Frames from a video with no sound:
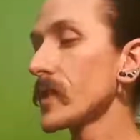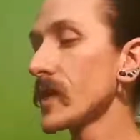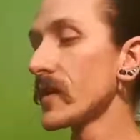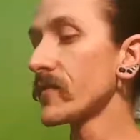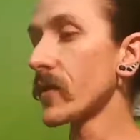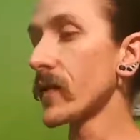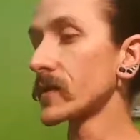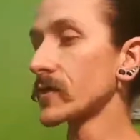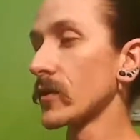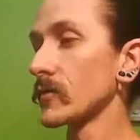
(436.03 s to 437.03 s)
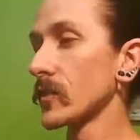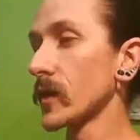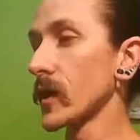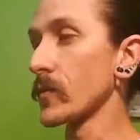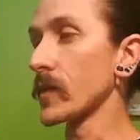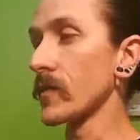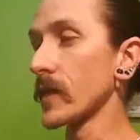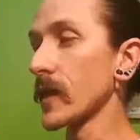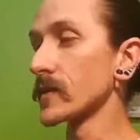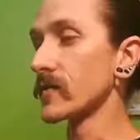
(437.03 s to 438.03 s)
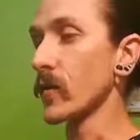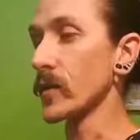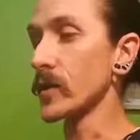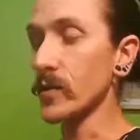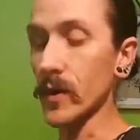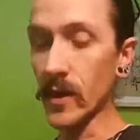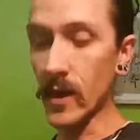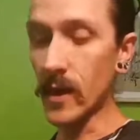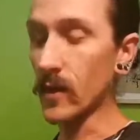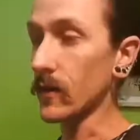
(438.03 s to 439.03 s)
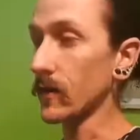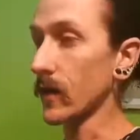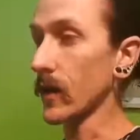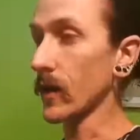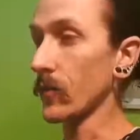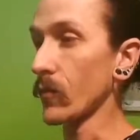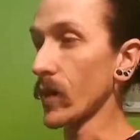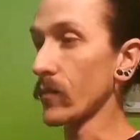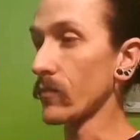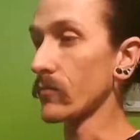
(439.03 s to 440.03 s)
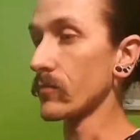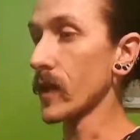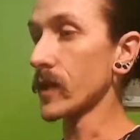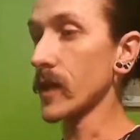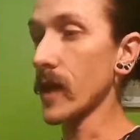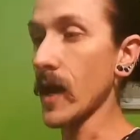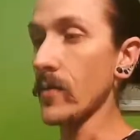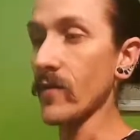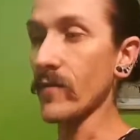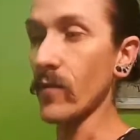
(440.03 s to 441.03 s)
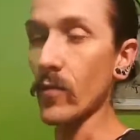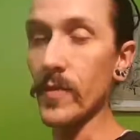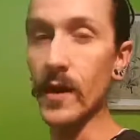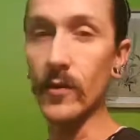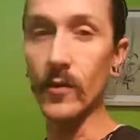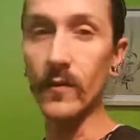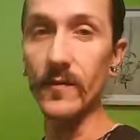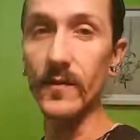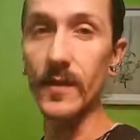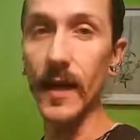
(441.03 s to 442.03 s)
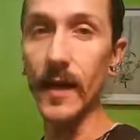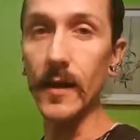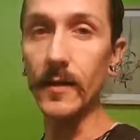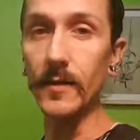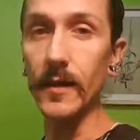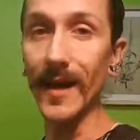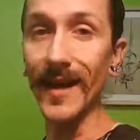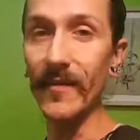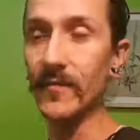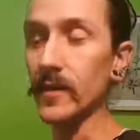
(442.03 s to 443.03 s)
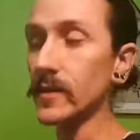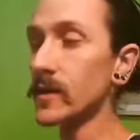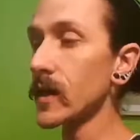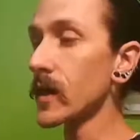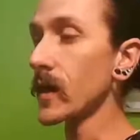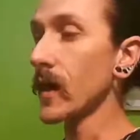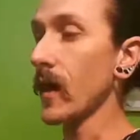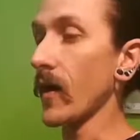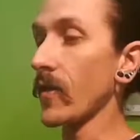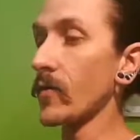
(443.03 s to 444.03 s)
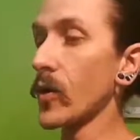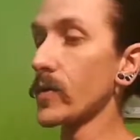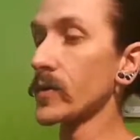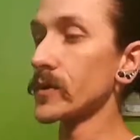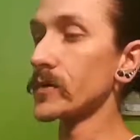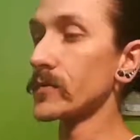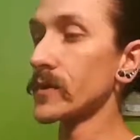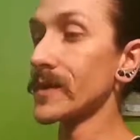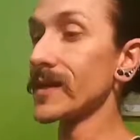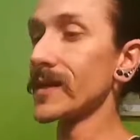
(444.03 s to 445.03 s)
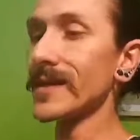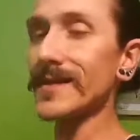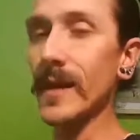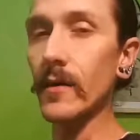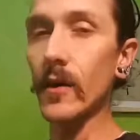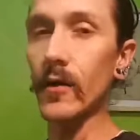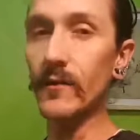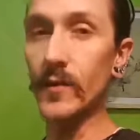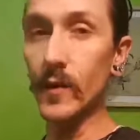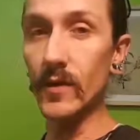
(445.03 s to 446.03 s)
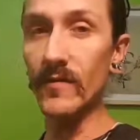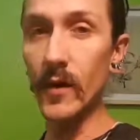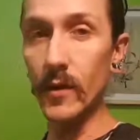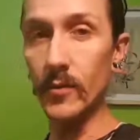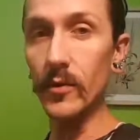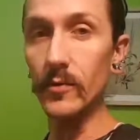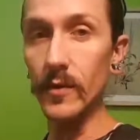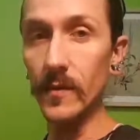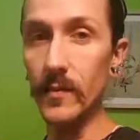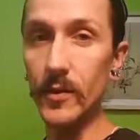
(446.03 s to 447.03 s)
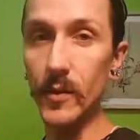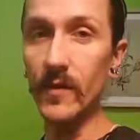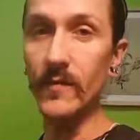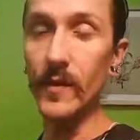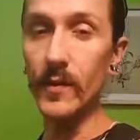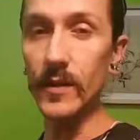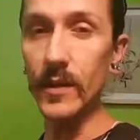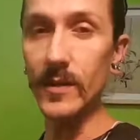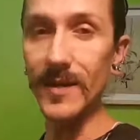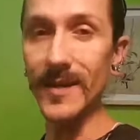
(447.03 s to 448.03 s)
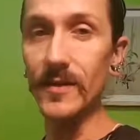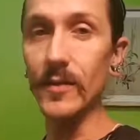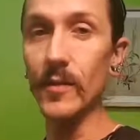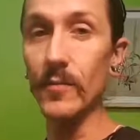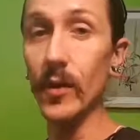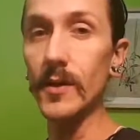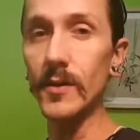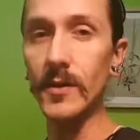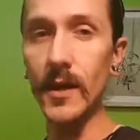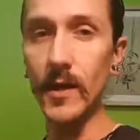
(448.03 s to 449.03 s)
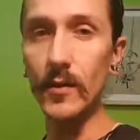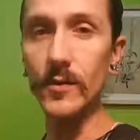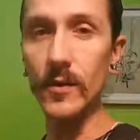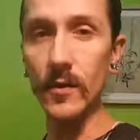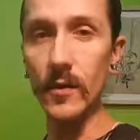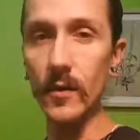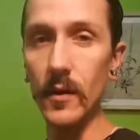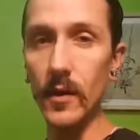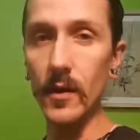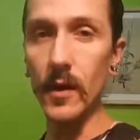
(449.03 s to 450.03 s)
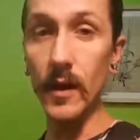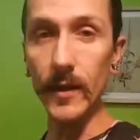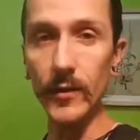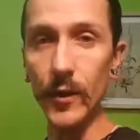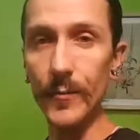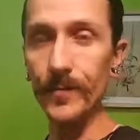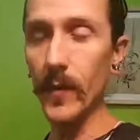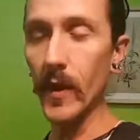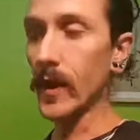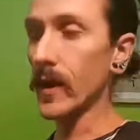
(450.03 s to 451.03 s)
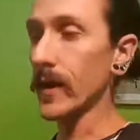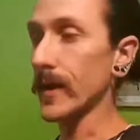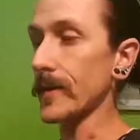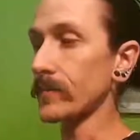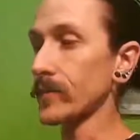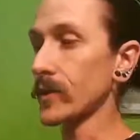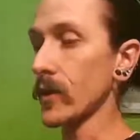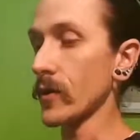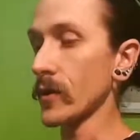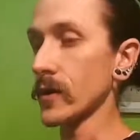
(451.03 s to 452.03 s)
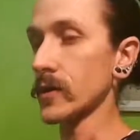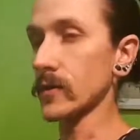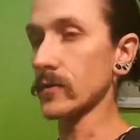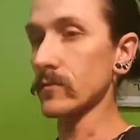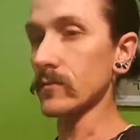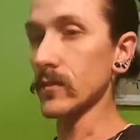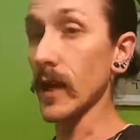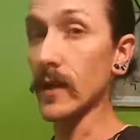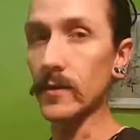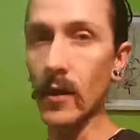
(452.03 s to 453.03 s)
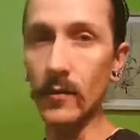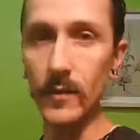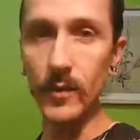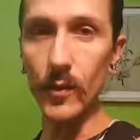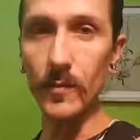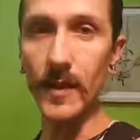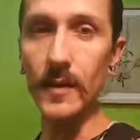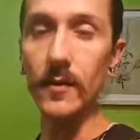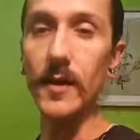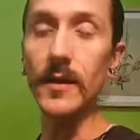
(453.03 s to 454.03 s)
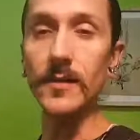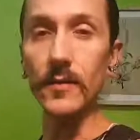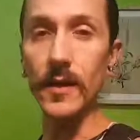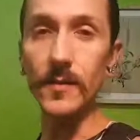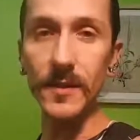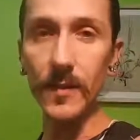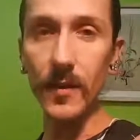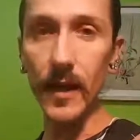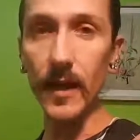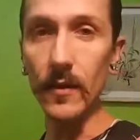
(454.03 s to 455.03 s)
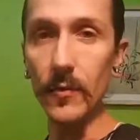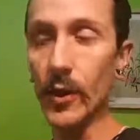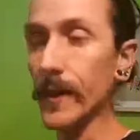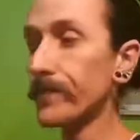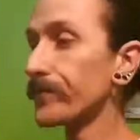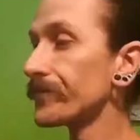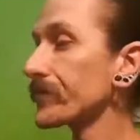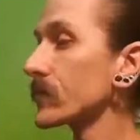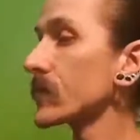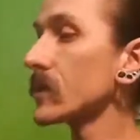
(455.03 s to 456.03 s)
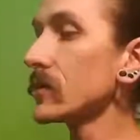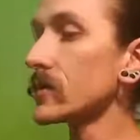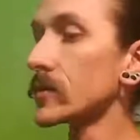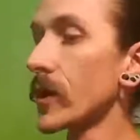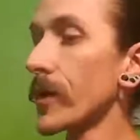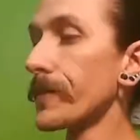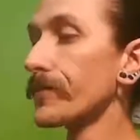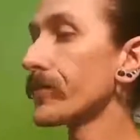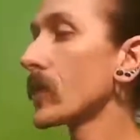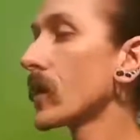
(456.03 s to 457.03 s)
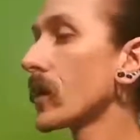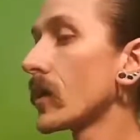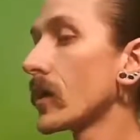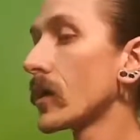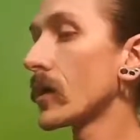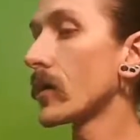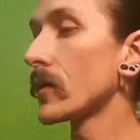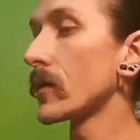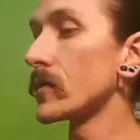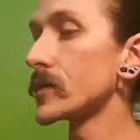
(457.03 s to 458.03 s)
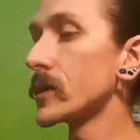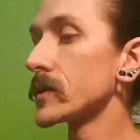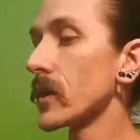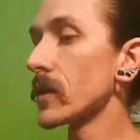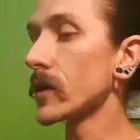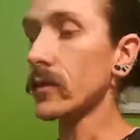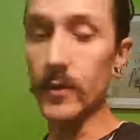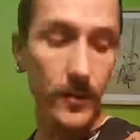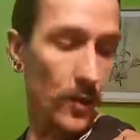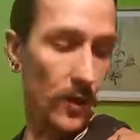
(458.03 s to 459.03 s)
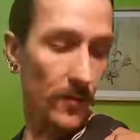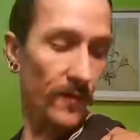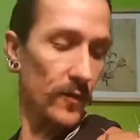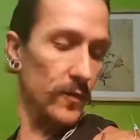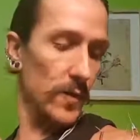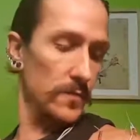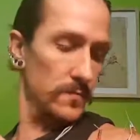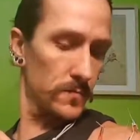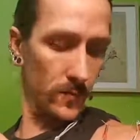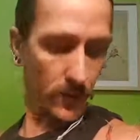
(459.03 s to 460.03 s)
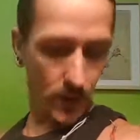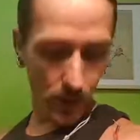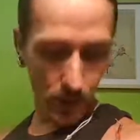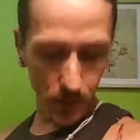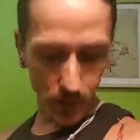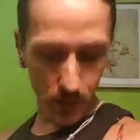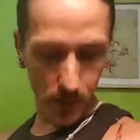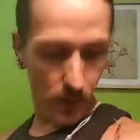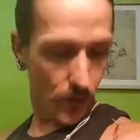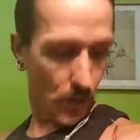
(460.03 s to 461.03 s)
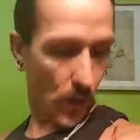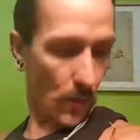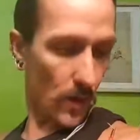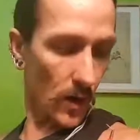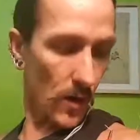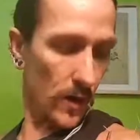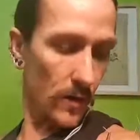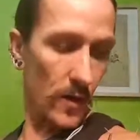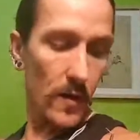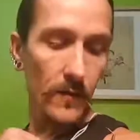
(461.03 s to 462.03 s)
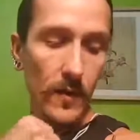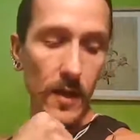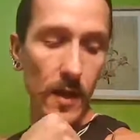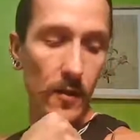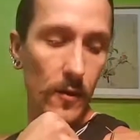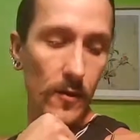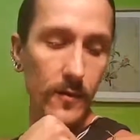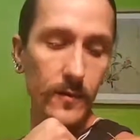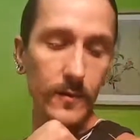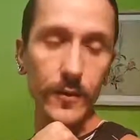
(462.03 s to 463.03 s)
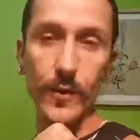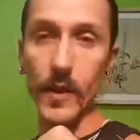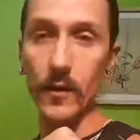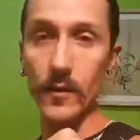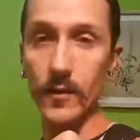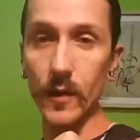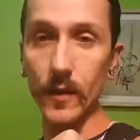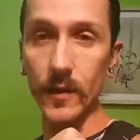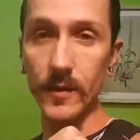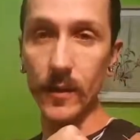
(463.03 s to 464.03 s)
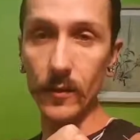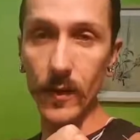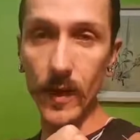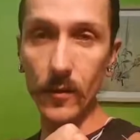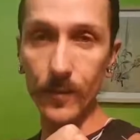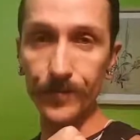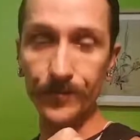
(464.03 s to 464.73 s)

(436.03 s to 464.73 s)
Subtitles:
even though that's not really the case of what we're doing here, we're mainly aiming for beta endorphins and enkephalins. The purpose still in this area of doing the variable speed between the frequencies is so the body doesn't get used to the electro, so it doesn't gain a tolerance to it basically, and it still keeps stimulating the body. So the machine's going, and I'll just turn up the first one. So we've got the white one going, got the yellow, 2 yellows on a single needle,